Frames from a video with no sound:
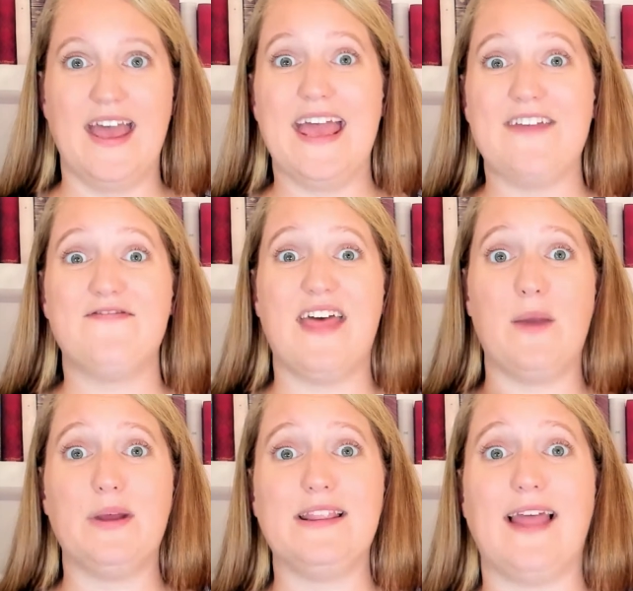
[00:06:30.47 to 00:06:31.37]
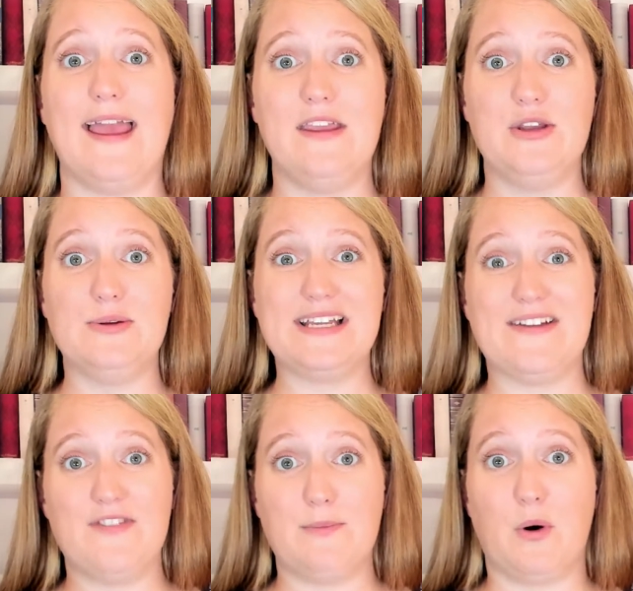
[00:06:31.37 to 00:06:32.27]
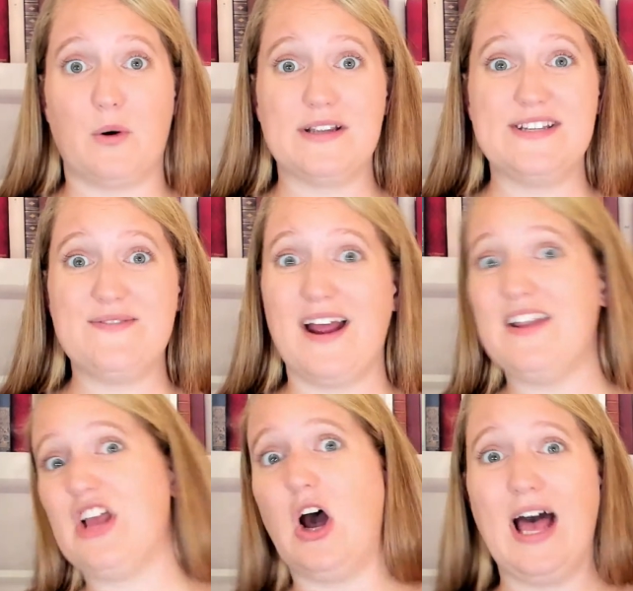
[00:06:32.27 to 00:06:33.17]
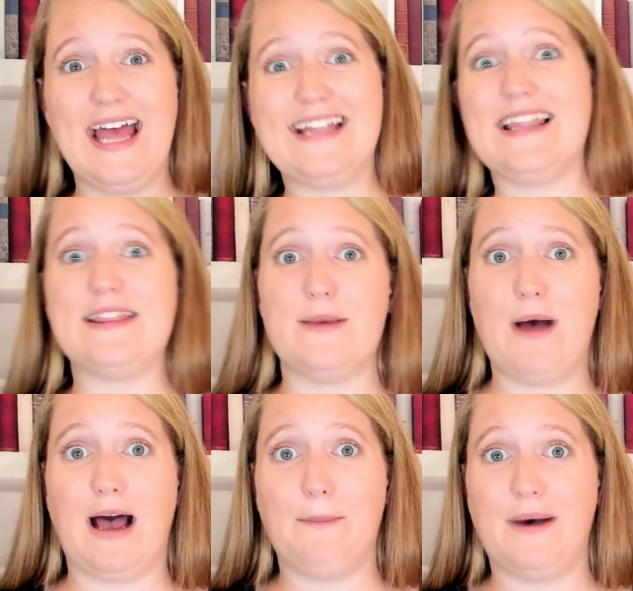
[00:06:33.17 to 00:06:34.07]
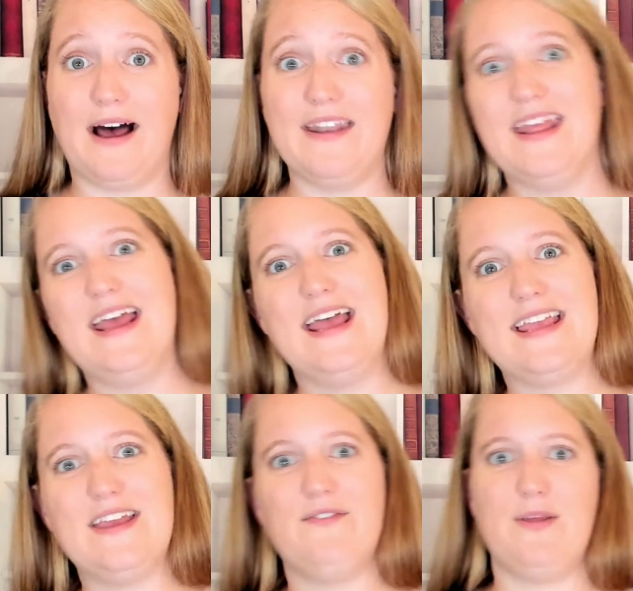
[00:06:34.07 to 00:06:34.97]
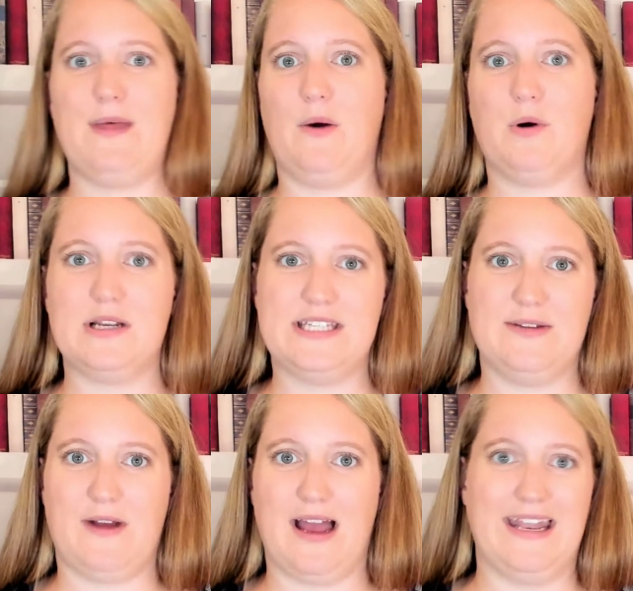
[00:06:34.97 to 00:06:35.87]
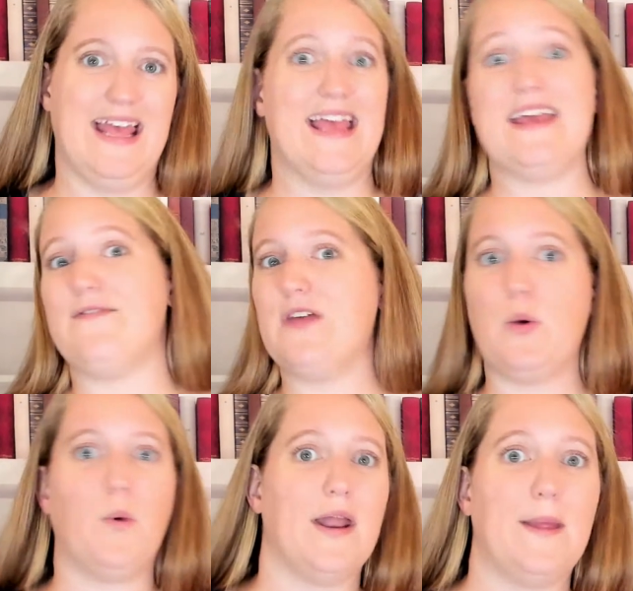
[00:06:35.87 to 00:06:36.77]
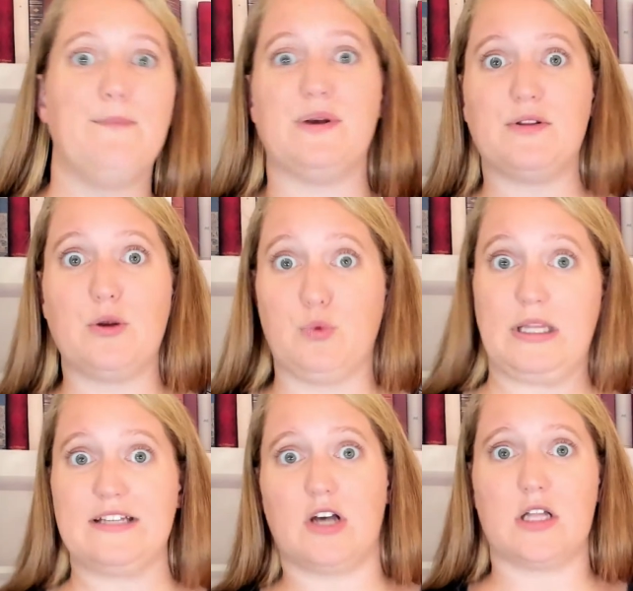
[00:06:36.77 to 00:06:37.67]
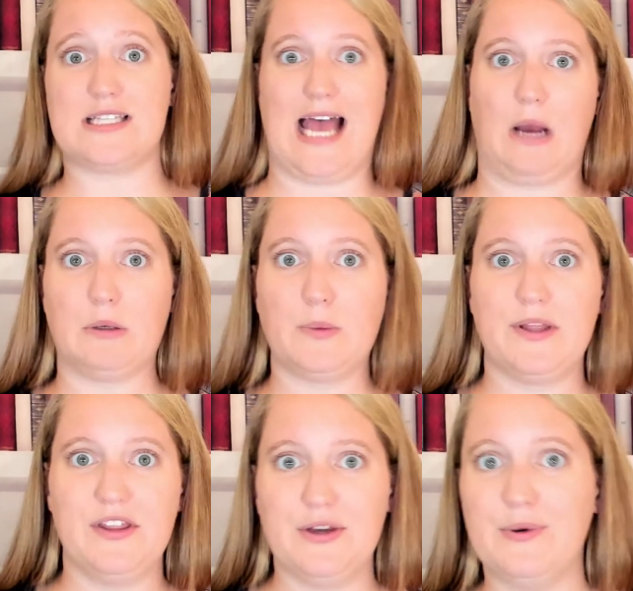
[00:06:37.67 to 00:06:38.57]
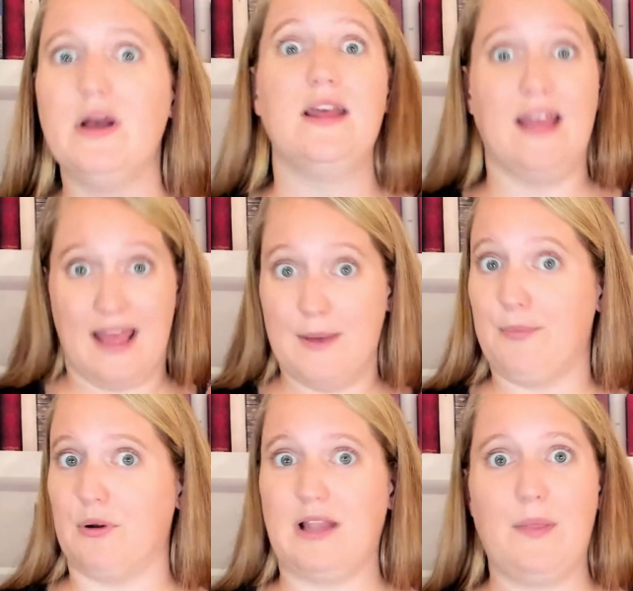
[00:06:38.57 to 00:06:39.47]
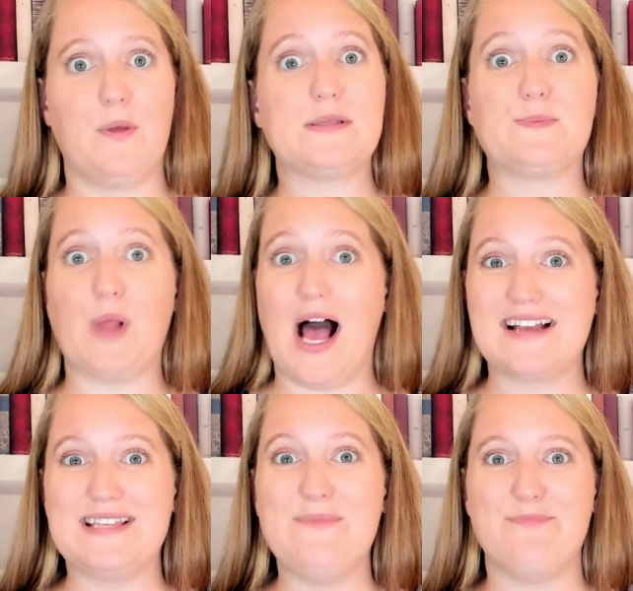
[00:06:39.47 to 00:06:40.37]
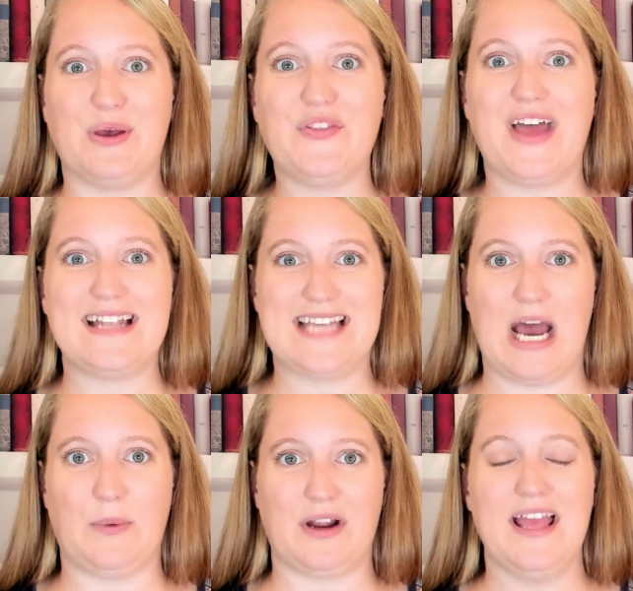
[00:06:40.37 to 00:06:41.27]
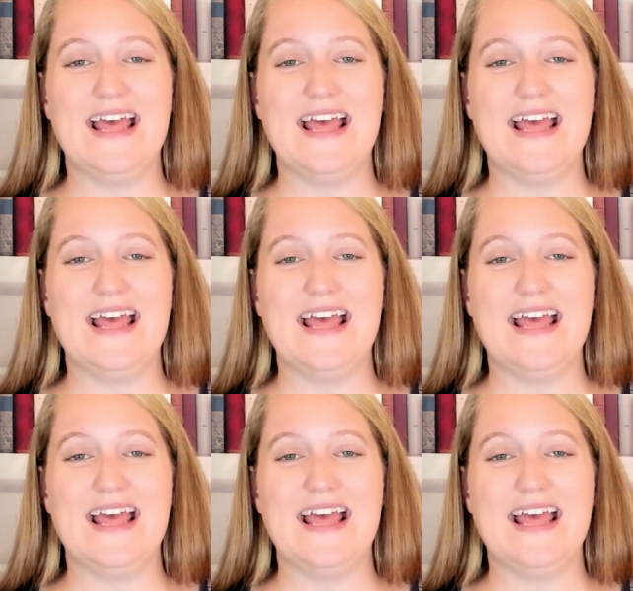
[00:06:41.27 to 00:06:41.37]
If they would like you to give them a horsey ride, go ahead, let them hop on, give them that horsey ride. If they want to build a really tall tower with you, pull out those blocks and build that tower.